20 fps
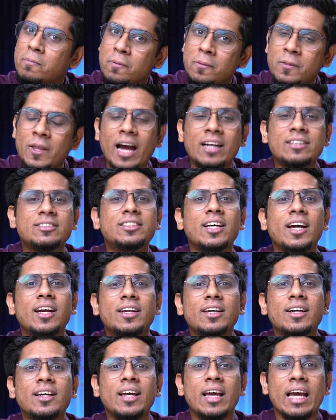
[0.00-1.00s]
That's
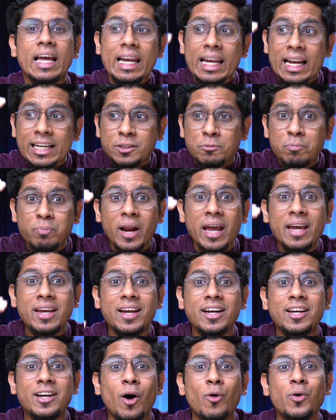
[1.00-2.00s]
it. Let's break
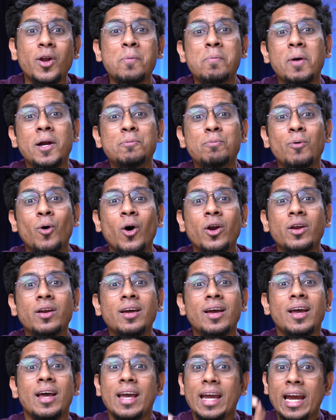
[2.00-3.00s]
it down a bit more.
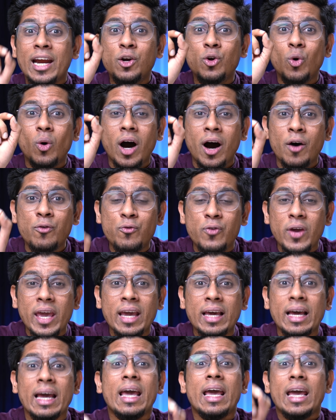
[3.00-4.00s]
Into a
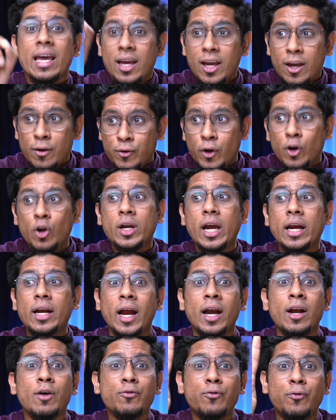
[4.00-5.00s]
week, if you look at
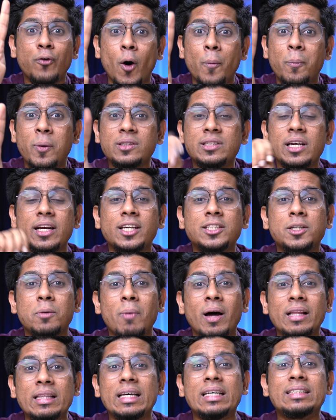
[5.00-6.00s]
it, 4% a
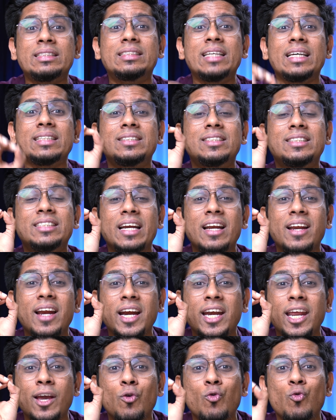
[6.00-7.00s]
month is just
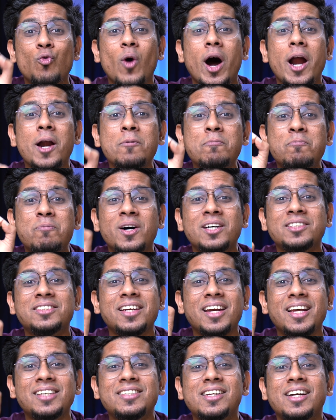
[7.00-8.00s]
generating
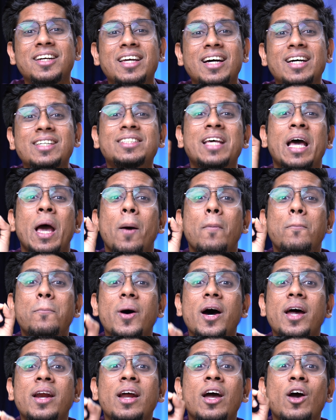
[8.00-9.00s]
1% returns
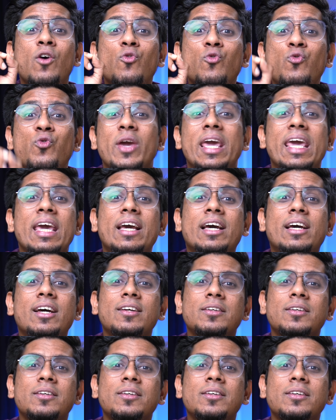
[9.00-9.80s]
per week.